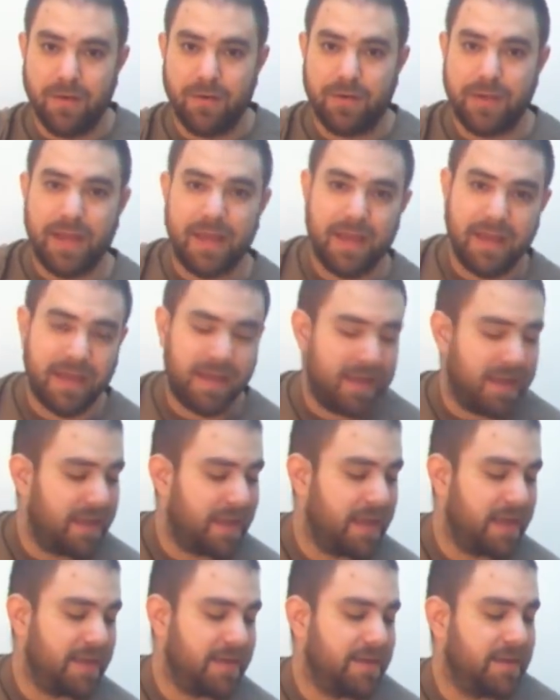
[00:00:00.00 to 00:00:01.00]
Okay,
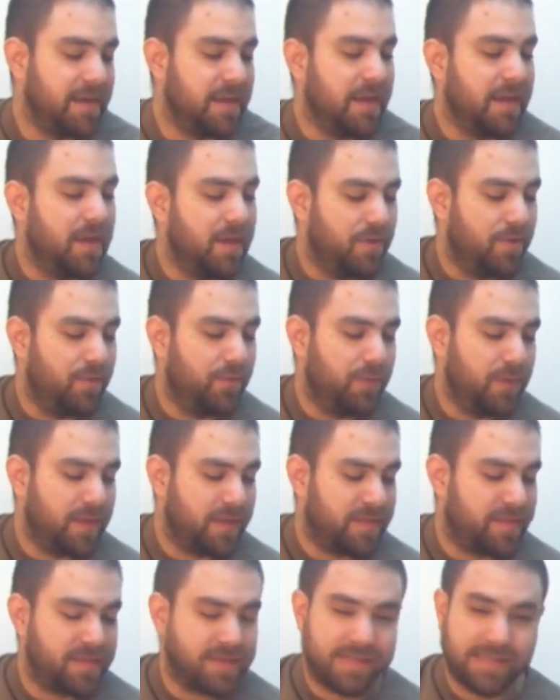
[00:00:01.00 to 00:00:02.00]
and
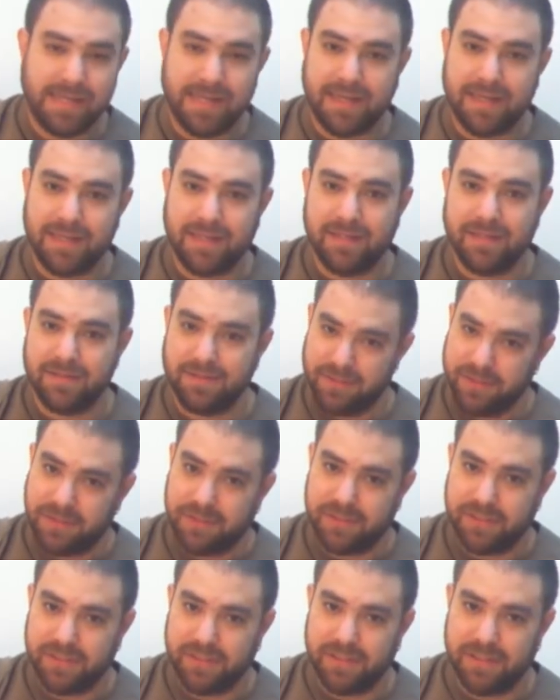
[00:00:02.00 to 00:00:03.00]
with the second
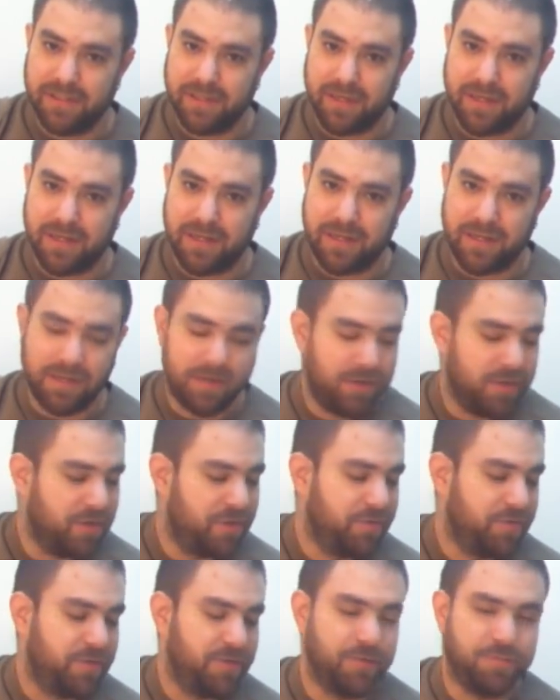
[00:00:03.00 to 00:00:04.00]
G uh,
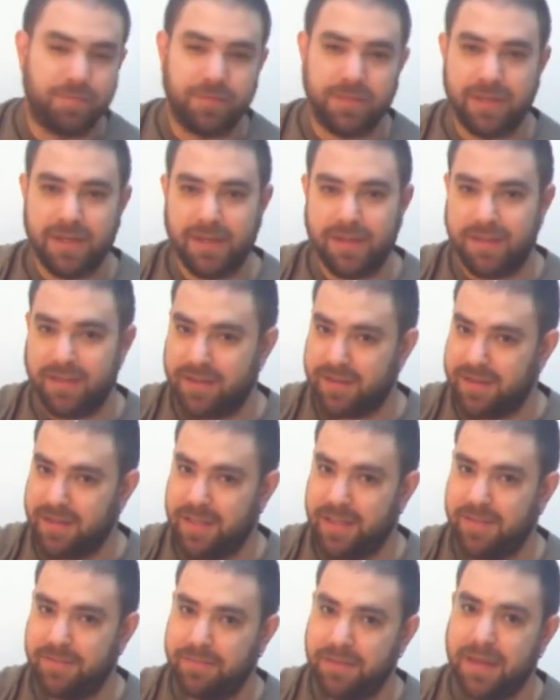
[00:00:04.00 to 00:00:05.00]
note, you play the
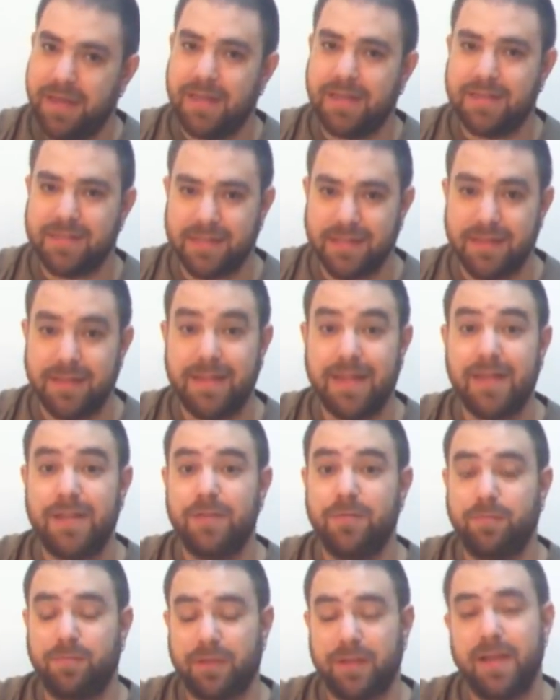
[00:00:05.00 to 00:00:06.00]
E bass, and
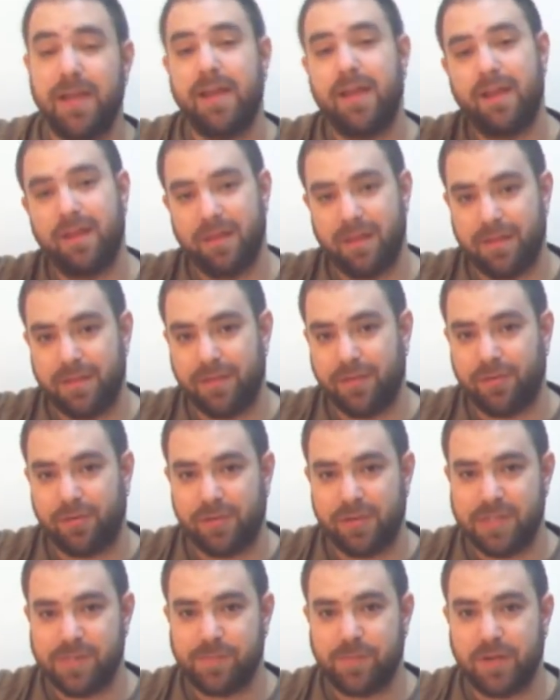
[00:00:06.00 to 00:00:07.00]
then you play the
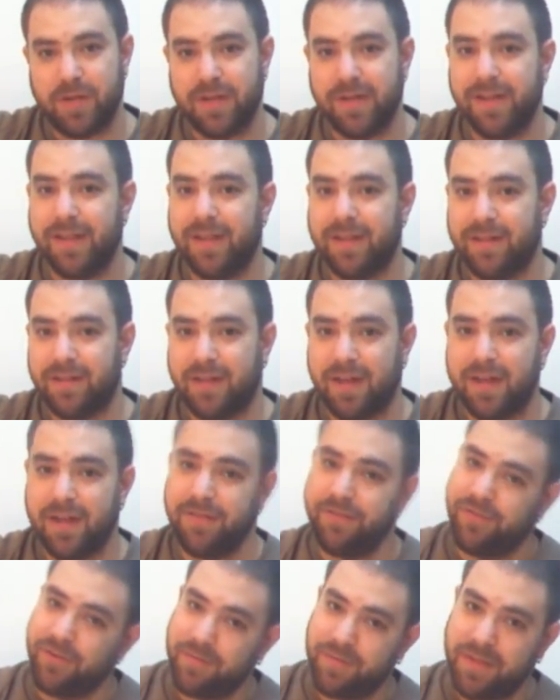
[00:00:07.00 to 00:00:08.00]
corresponding
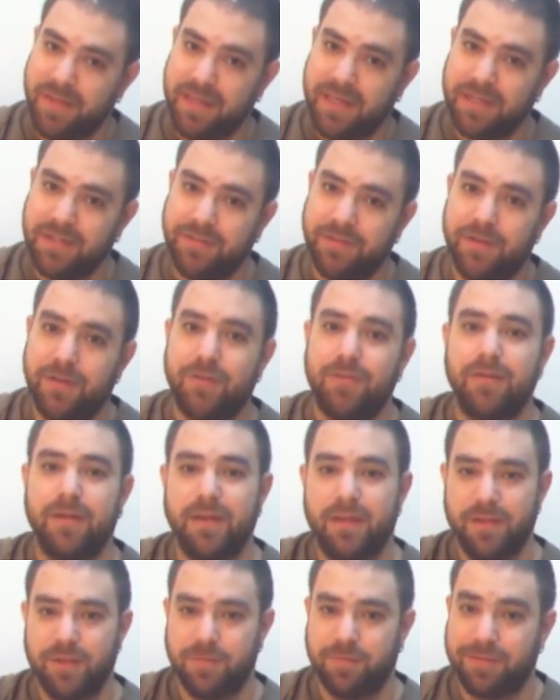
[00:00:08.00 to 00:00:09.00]
line from the intro,
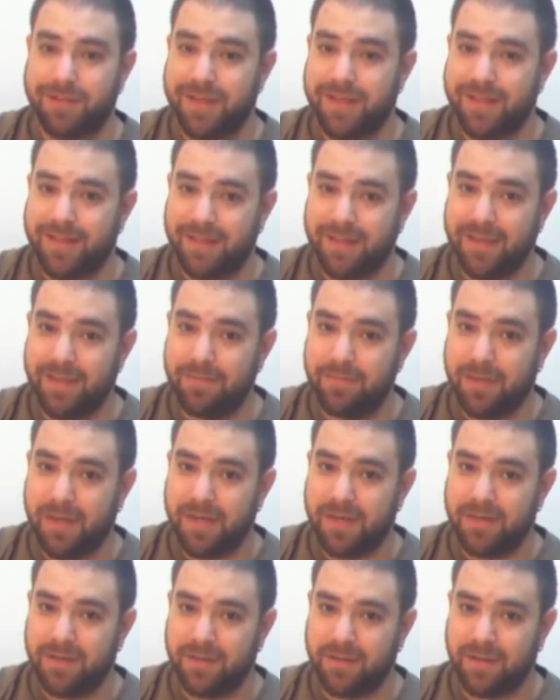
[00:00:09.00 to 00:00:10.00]
you play the E
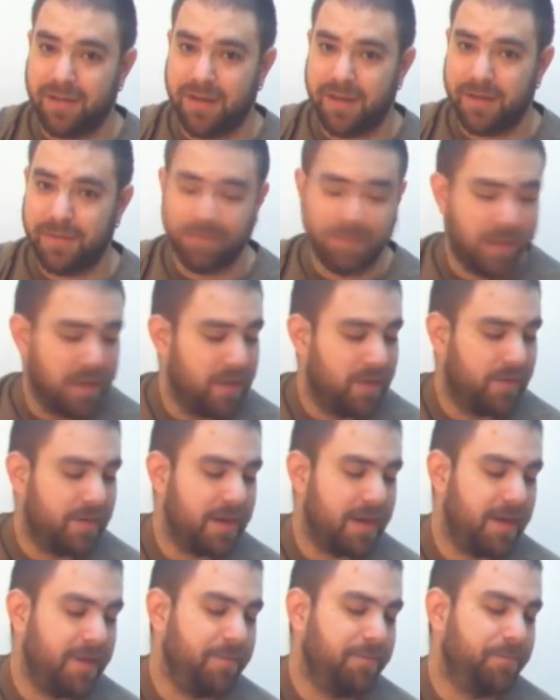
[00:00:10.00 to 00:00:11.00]
minor line,
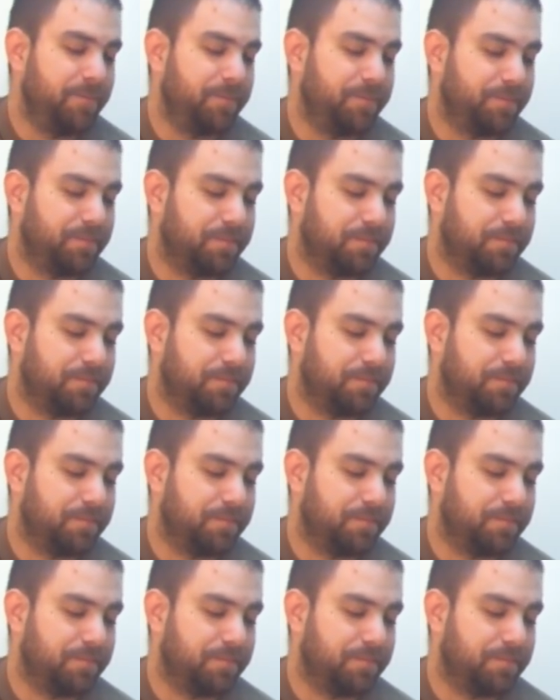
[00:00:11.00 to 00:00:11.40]
okay?